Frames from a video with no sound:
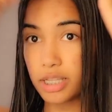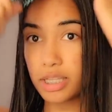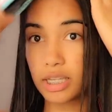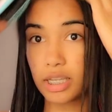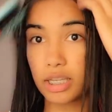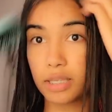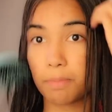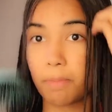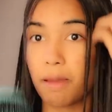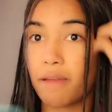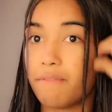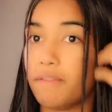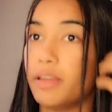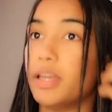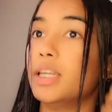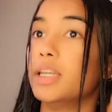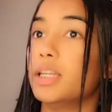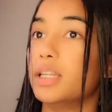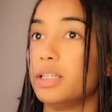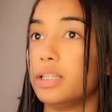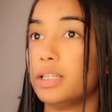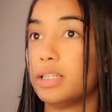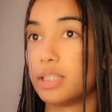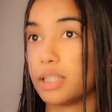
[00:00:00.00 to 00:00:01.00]
it's because my
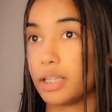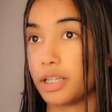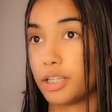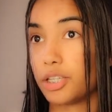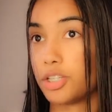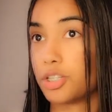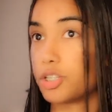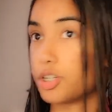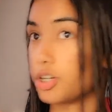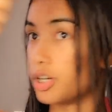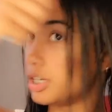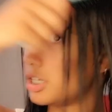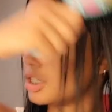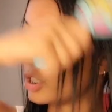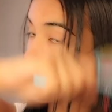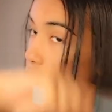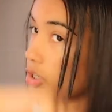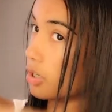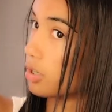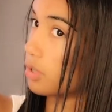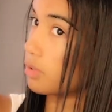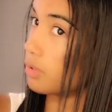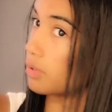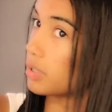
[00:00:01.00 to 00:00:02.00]
vanity is like straight,
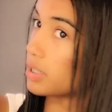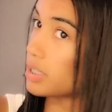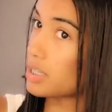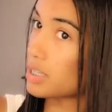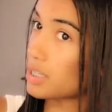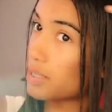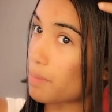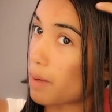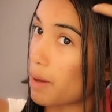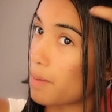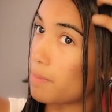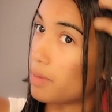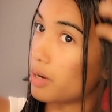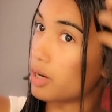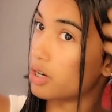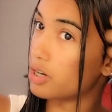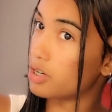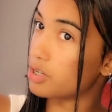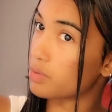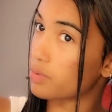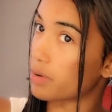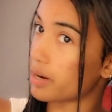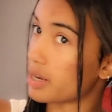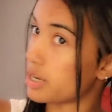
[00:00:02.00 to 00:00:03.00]
so it's because my mirror
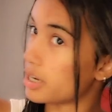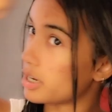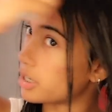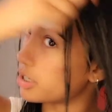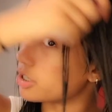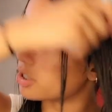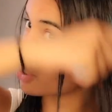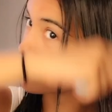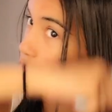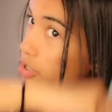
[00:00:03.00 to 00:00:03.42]
is right here,